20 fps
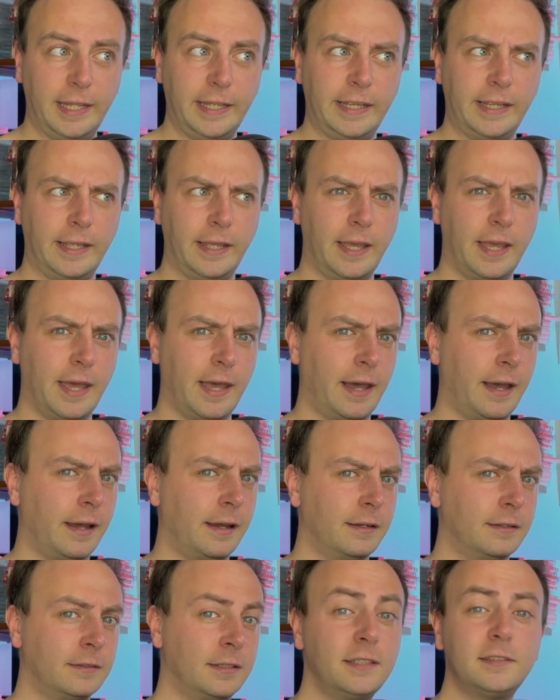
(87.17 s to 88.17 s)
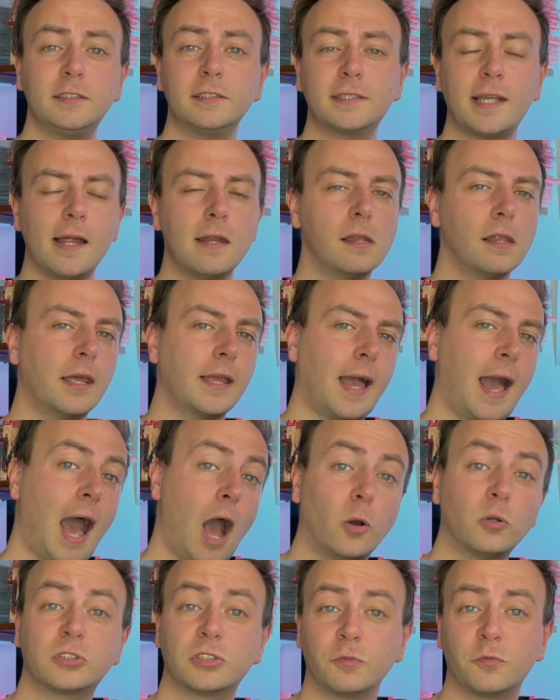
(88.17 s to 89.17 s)
Yeah, this is kind of like
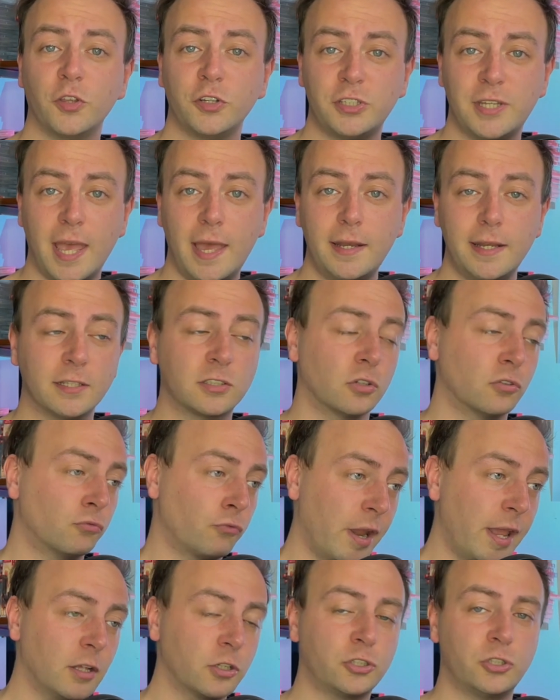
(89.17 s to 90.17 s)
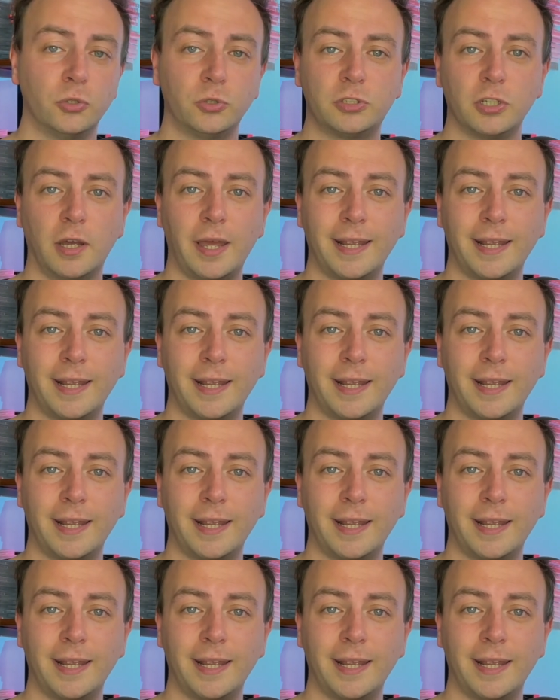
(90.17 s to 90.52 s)
House of the Dead, it's a rail shooter,